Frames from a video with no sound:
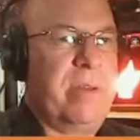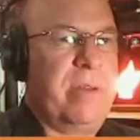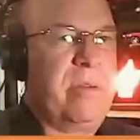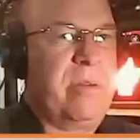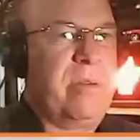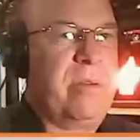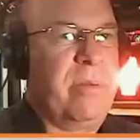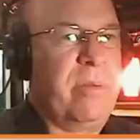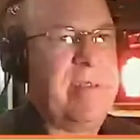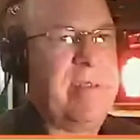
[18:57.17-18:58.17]
to. That's
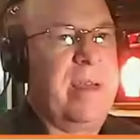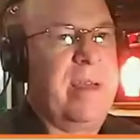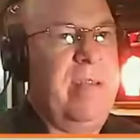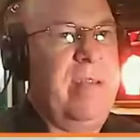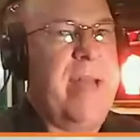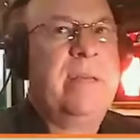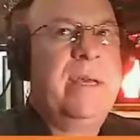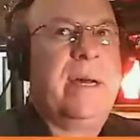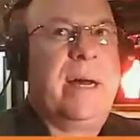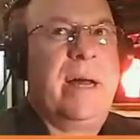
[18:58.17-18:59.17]
an
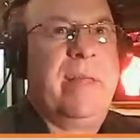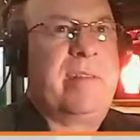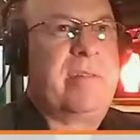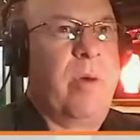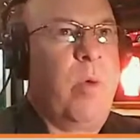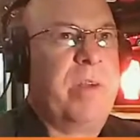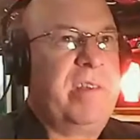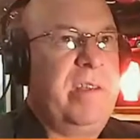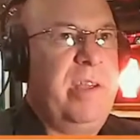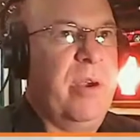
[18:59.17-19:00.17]
event that's
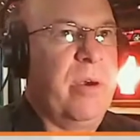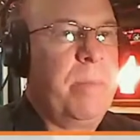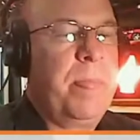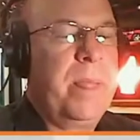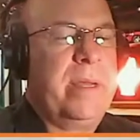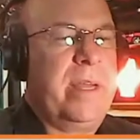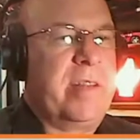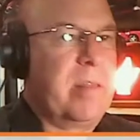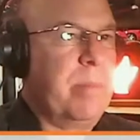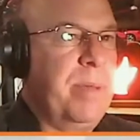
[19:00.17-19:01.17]
once a year. It's the